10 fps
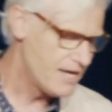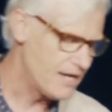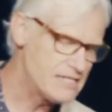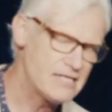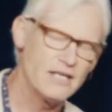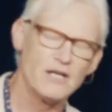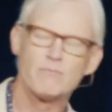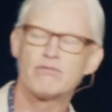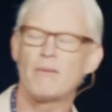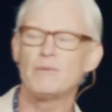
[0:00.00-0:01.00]
And I said, look,
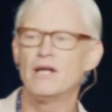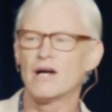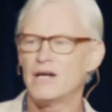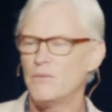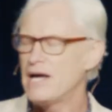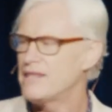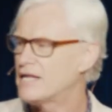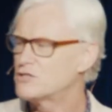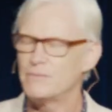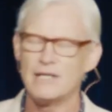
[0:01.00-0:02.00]
probably not going to wear
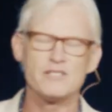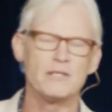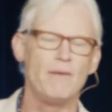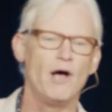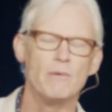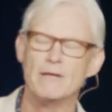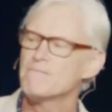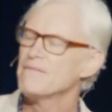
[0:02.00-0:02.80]
that too much in Melbourne.